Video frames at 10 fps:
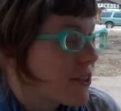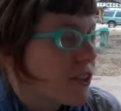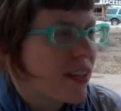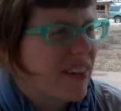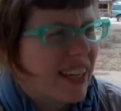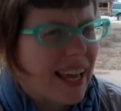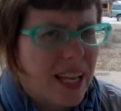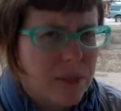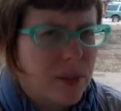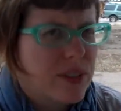So they have like
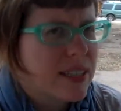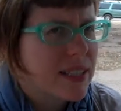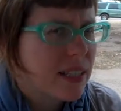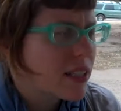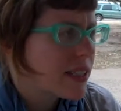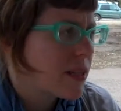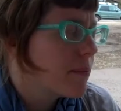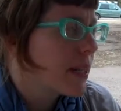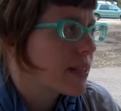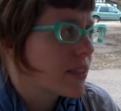animals. It's an
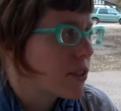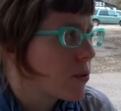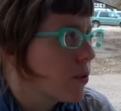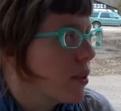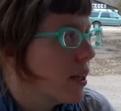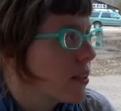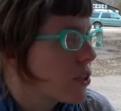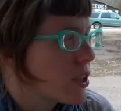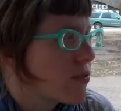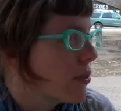amazing school, and
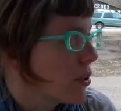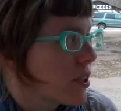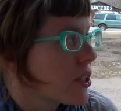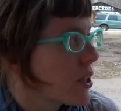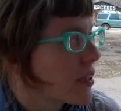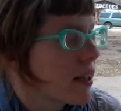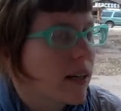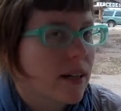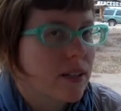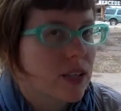she's flourishing
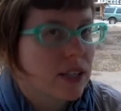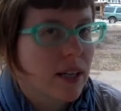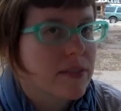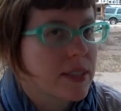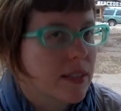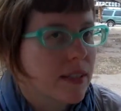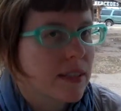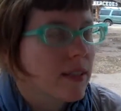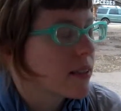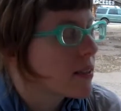there, and she loves it,
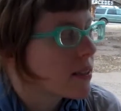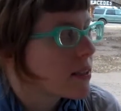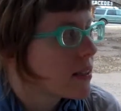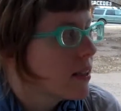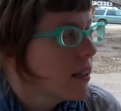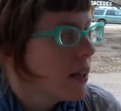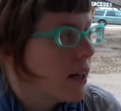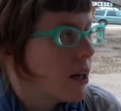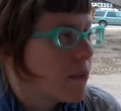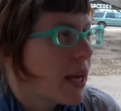
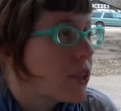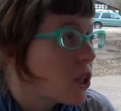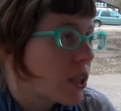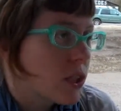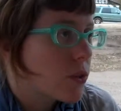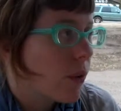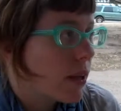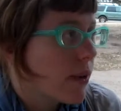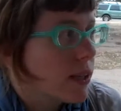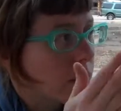and she can just run
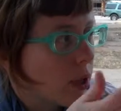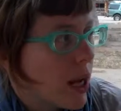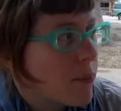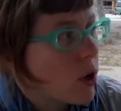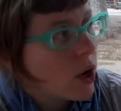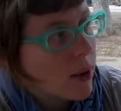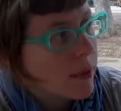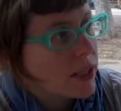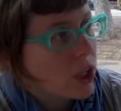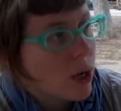around. Like when I'm at
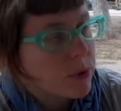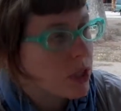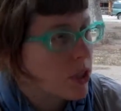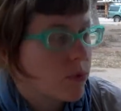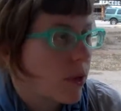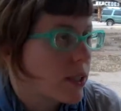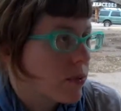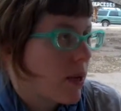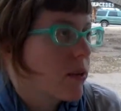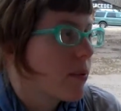my shop, she just runs
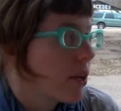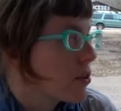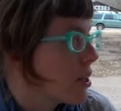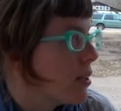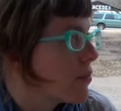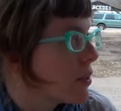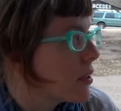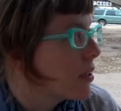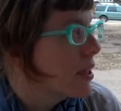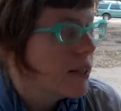around by herself
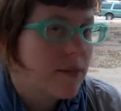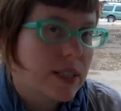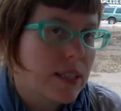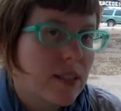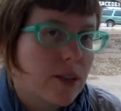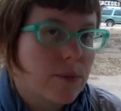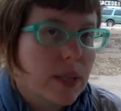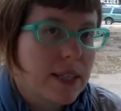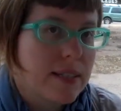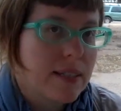and visits other
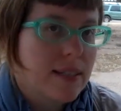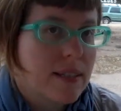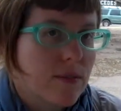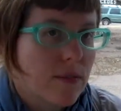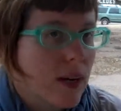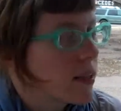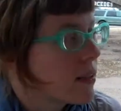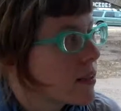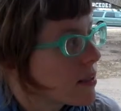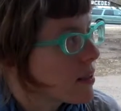places and
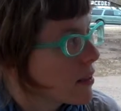friends.